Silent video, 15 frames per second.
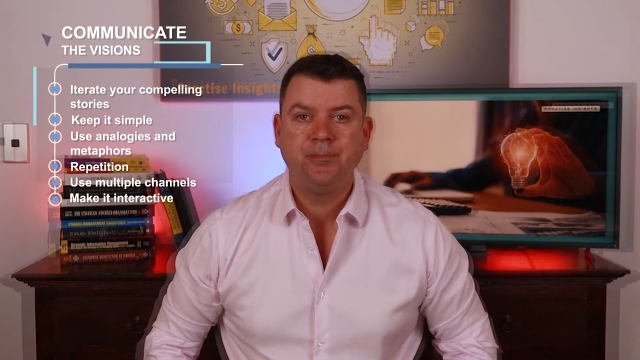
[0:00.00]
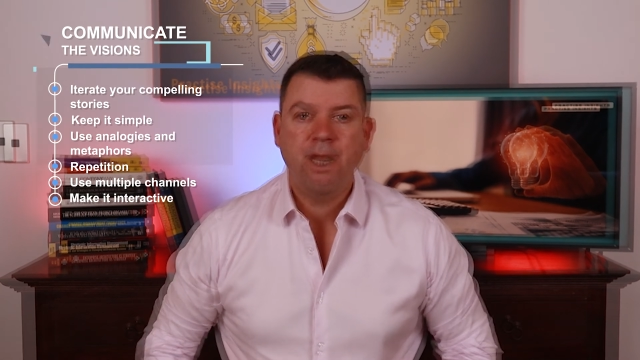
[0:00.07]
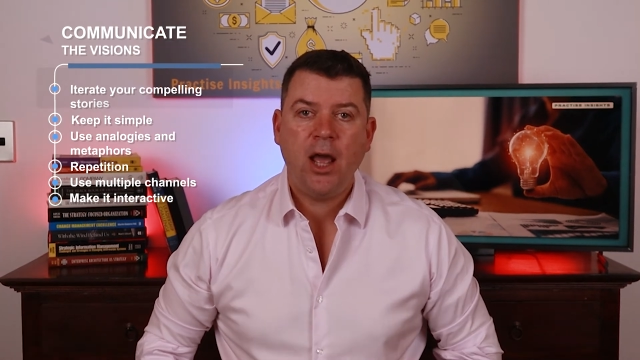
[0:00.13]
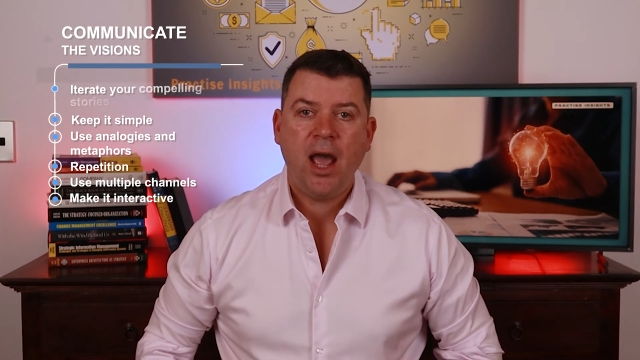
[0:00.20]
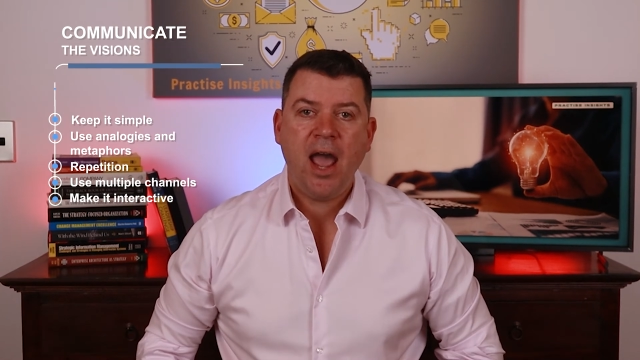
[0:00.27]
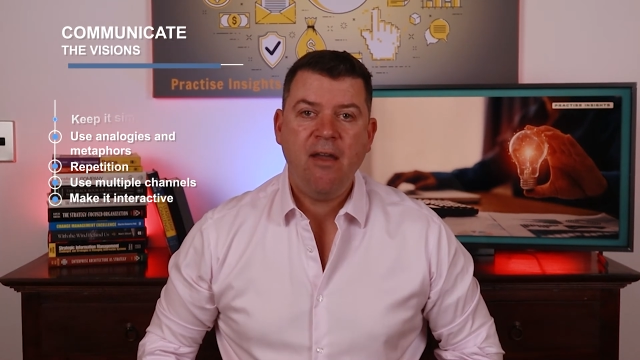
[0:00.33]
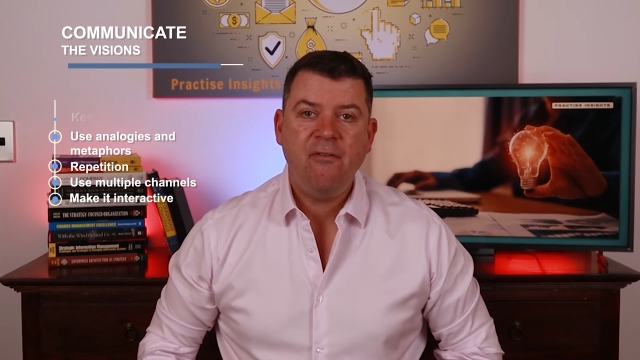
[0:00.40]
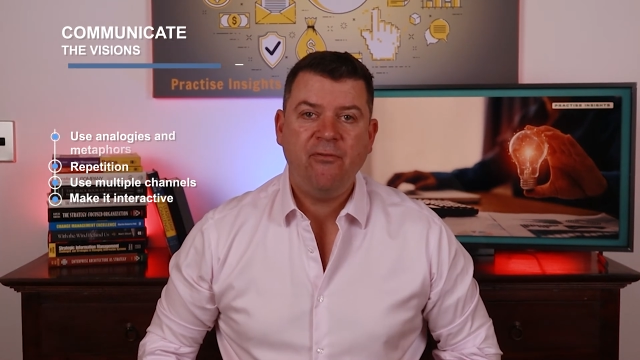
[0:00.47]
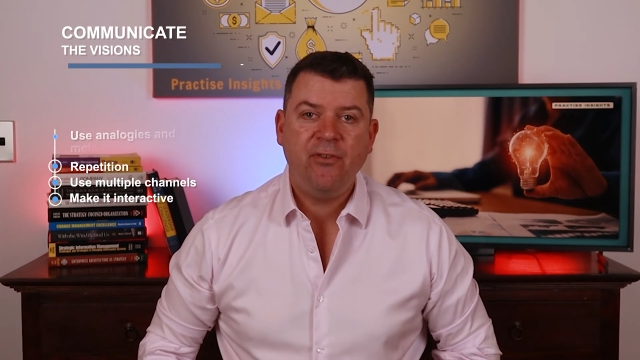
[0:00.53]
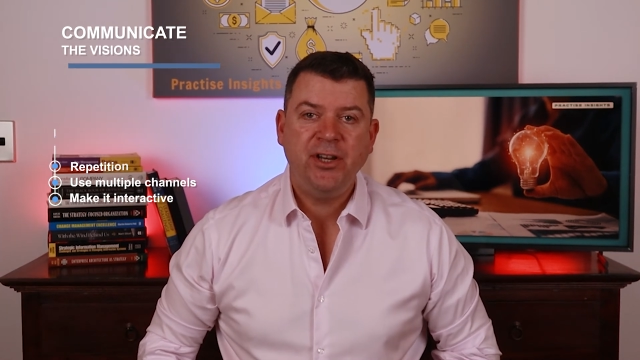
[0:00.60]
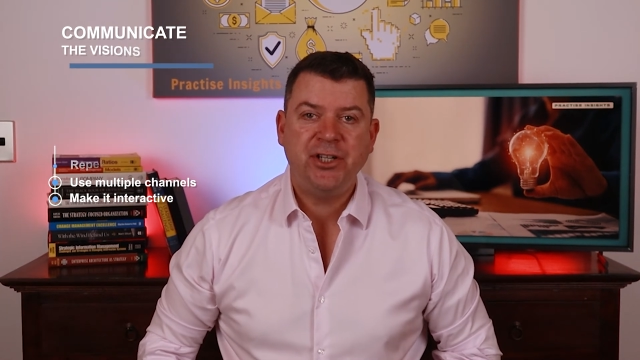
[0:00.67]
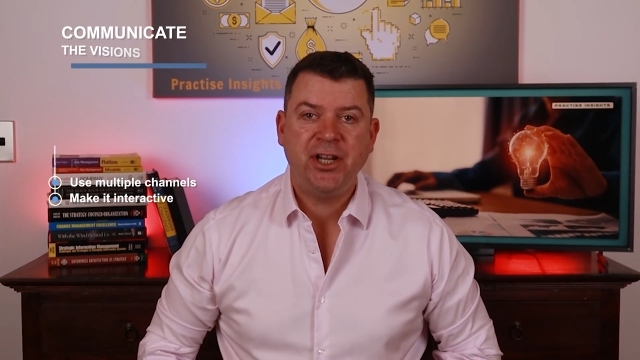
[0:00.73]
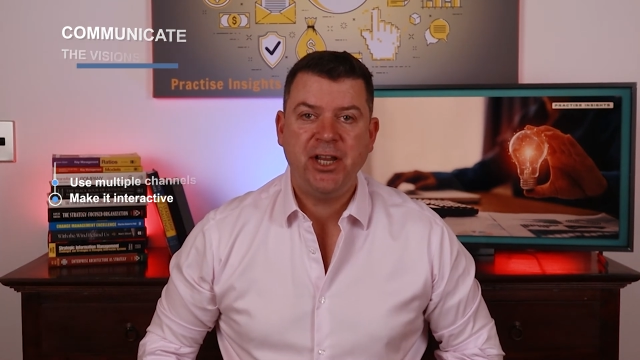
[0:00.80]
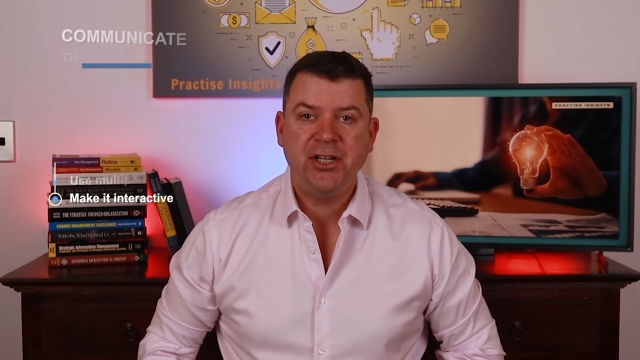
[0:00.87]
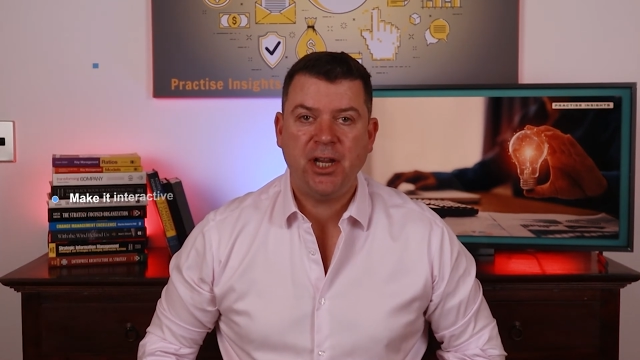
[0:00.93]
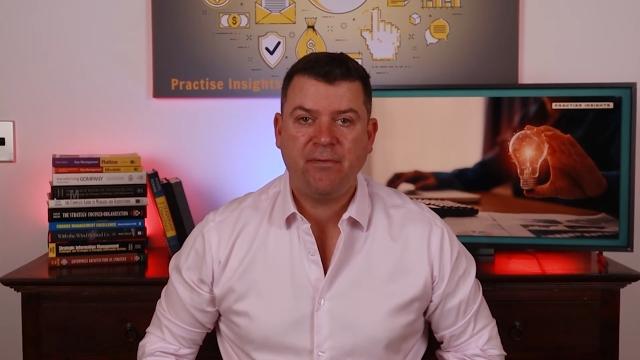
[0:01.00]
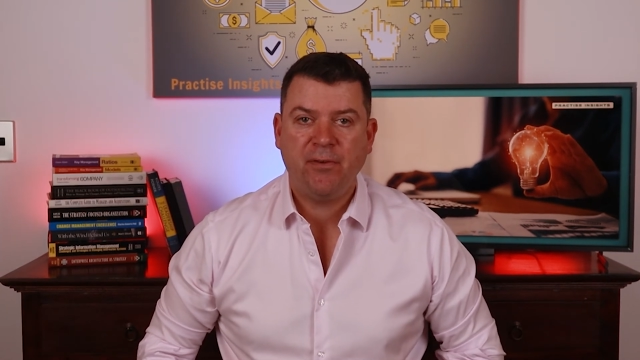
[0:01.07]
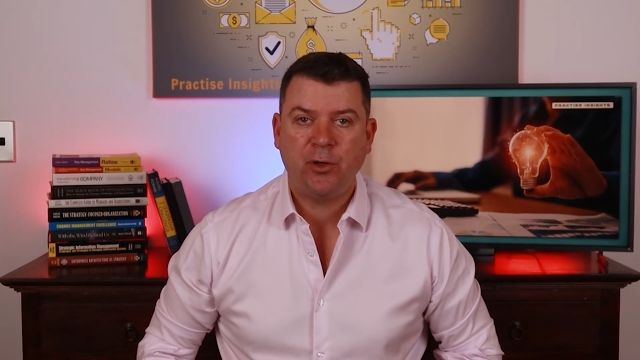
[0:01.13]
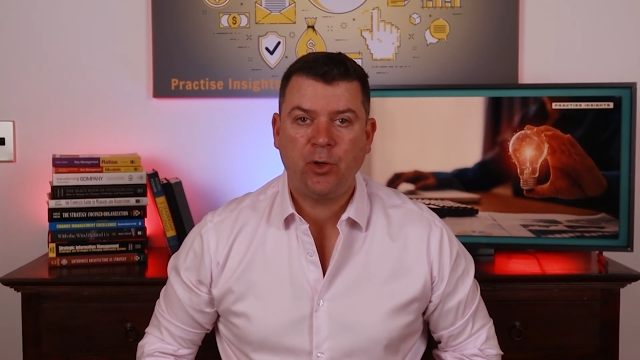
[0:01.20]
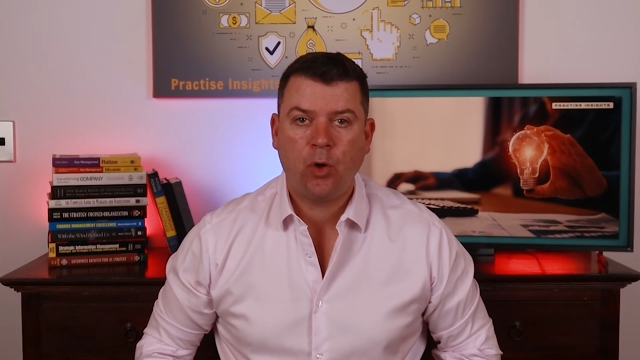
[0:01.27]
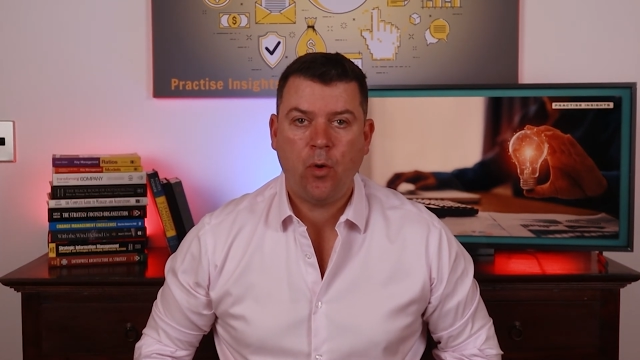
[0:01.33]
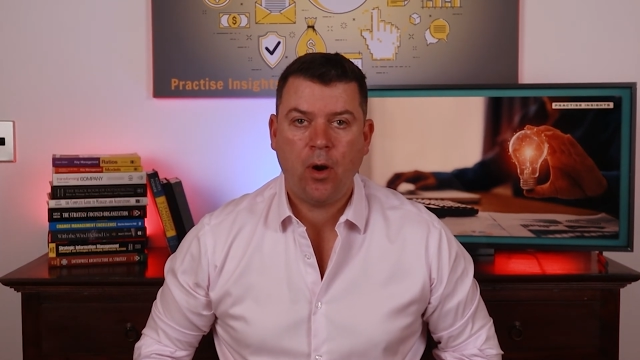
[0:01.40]
Now, every change
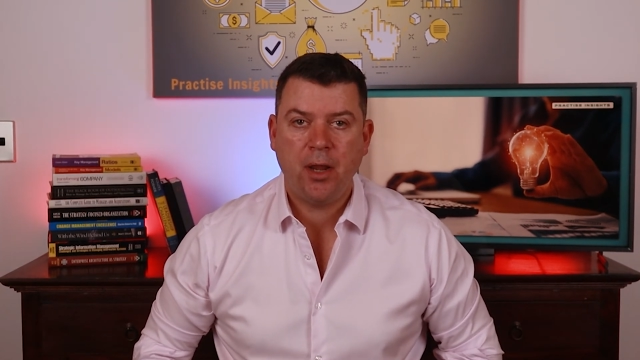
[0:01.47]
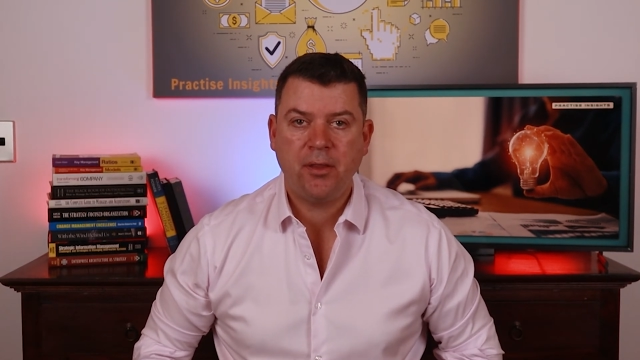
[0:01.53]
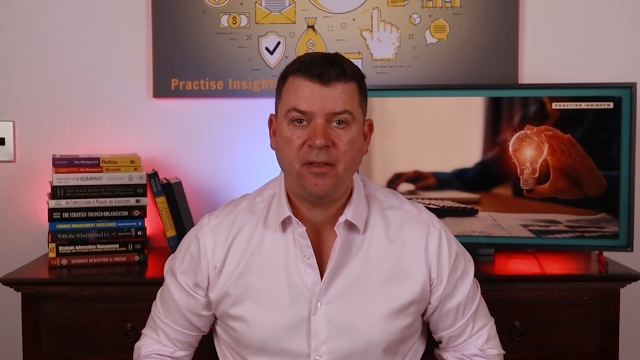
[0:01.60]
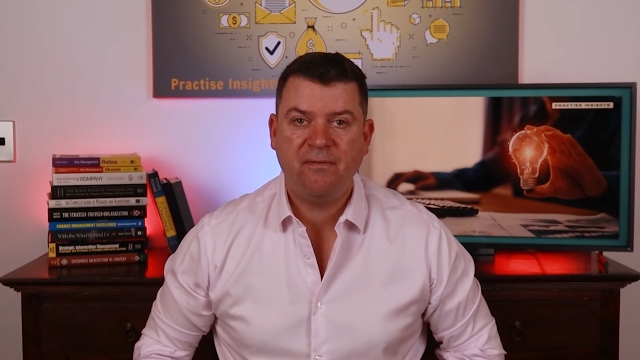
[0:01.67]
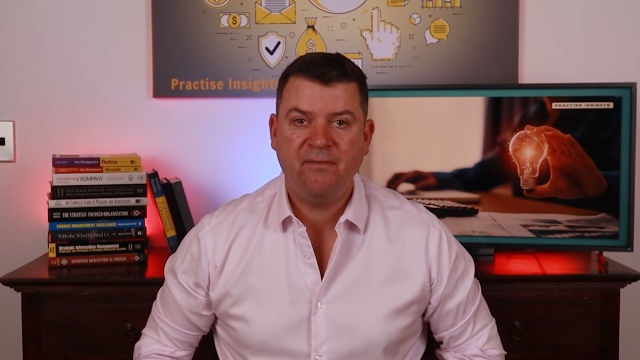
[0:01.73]
effort requires